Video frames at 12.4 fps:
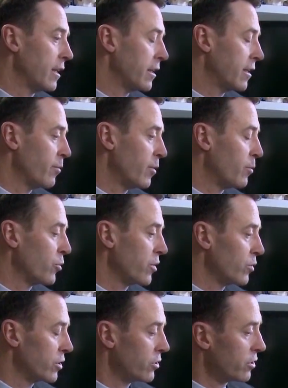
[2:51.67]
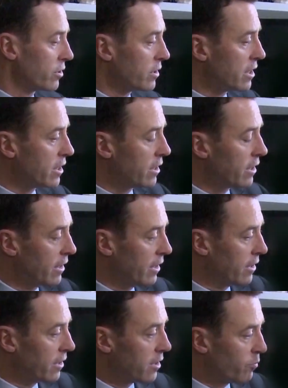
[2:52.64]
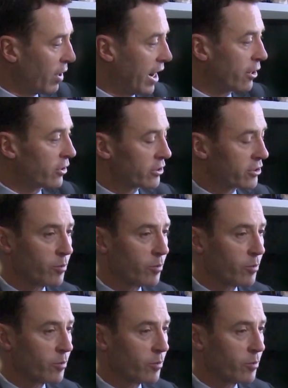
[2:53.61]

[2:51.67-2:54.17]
I came up with was just the pattern.